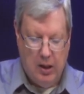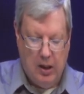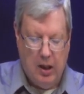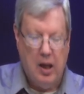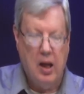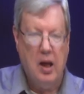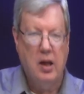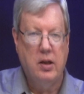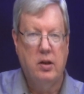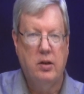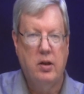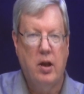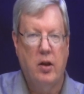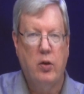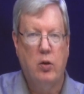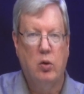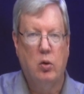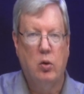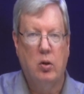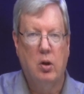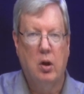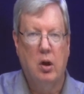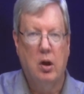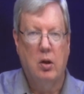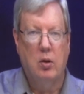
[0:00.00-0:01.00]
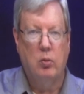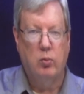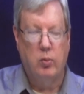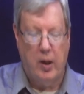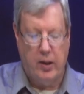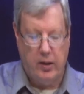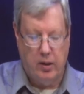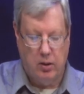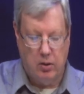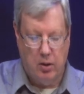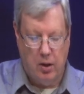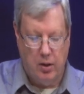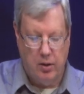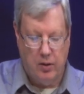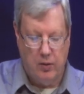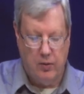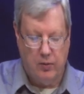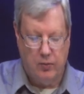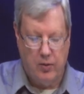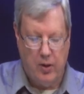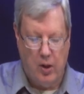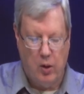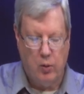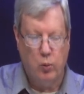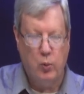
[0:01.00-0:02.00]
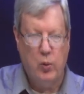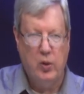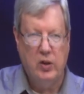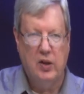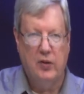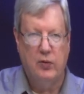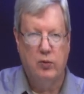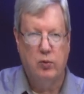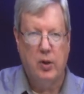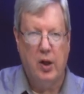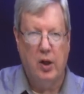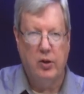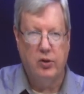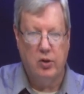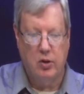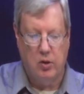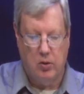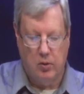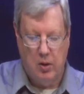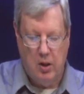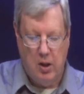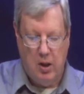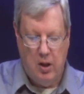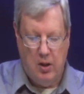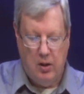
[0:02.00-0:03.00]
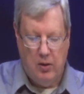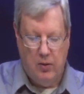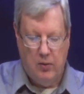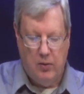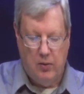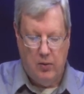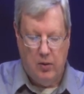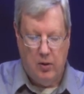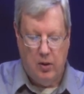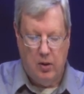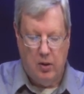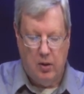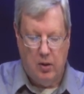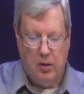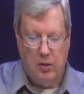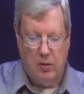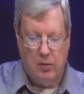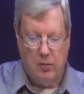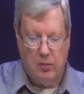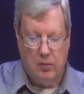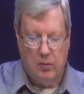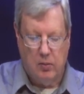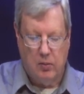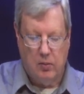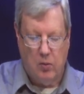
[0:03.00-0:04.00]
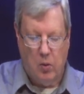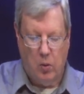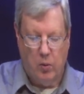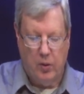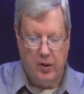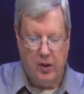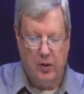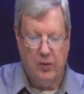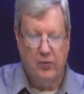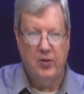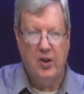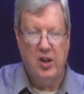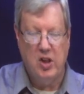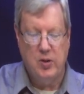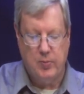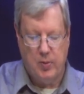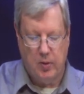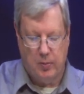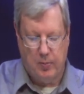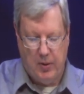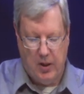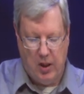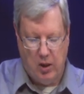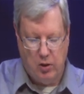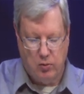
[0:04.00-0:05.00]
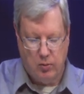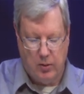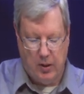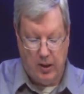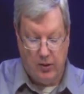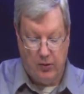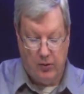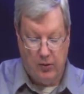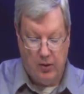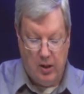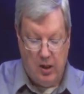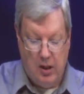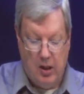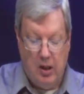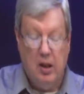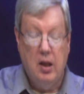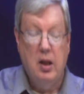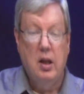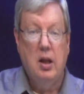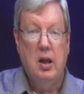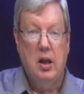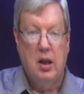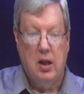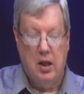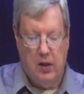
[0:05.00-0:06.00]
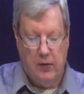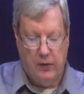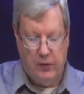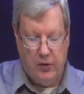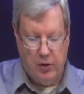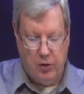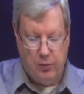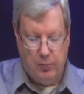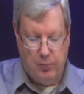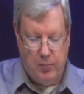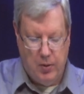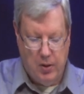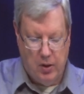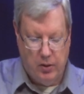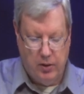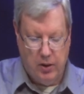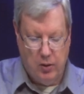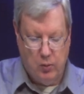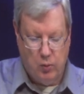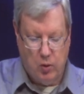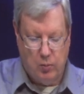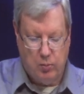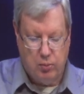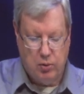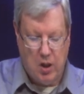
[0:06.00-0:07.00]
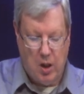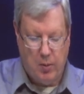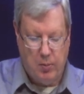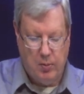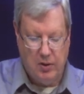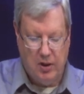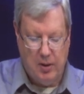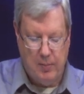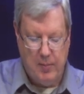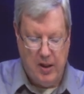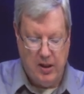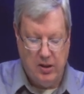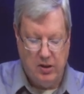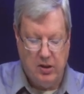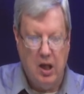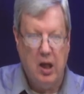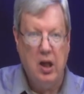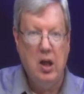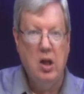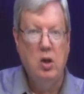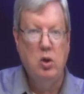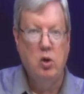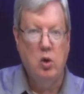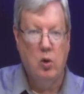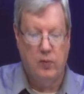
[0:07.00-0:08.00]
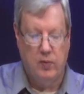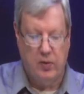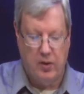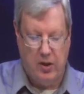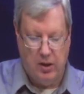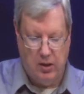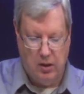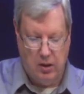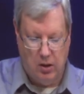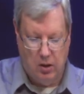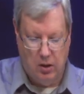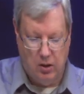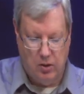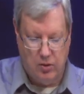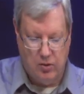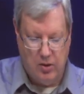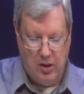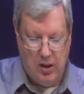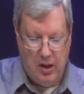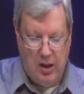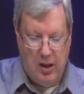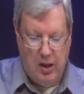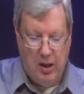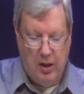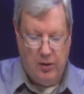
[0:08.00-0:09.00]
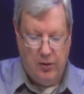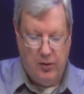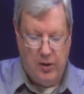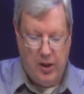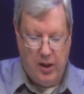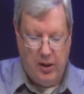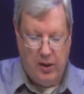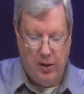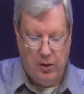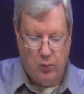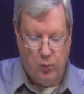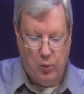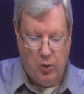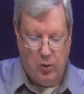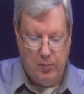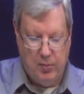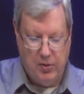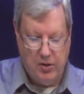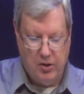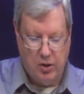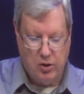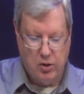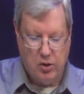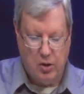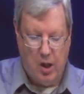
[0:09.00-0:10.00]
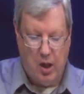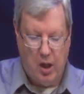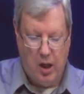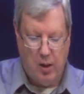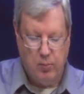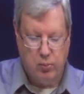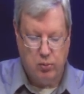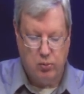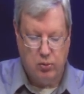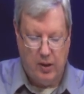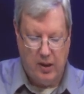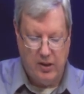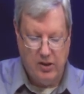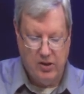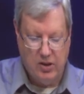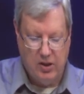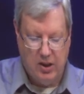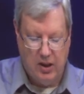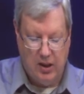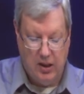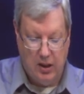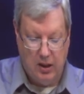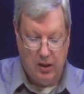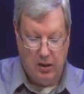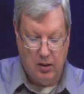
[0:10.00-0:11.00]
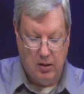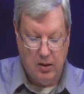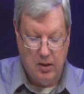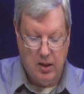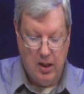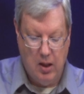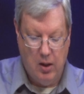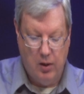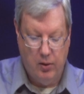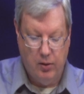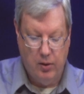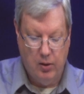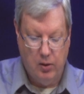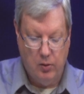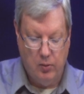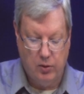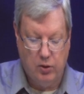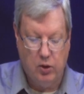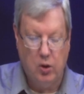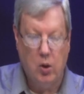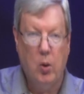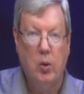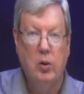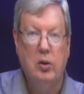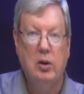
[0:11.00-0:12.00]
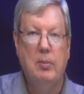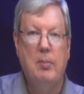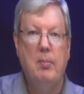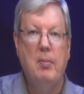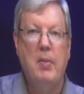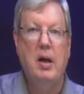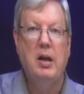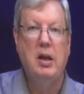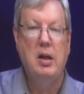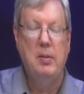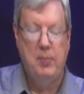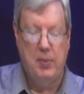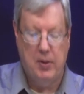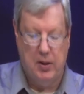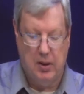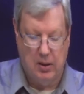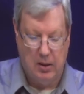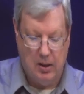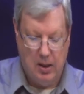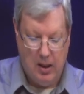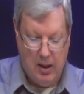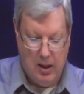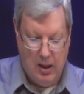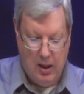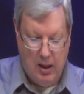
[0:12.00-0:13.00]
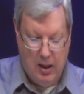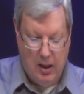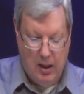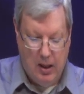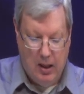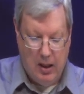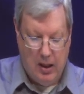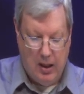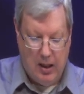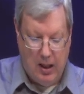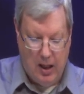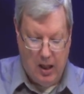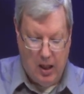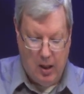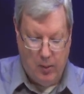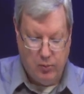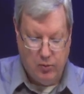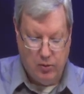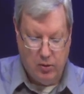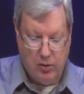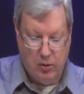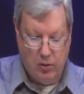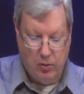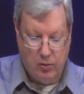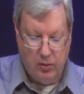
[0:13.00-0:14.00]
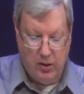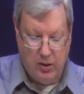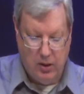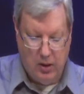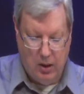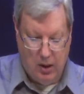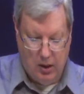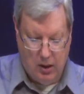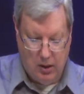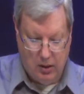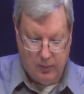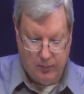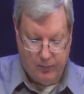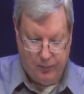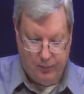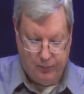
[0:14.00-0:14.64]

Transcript: And another writer on the We Love Troutdale Oregon Facebook page writes, if this building were properly maintained over the years, then there wouldn't be such a high price tag. Now, though, a total money pit. Absolutely not.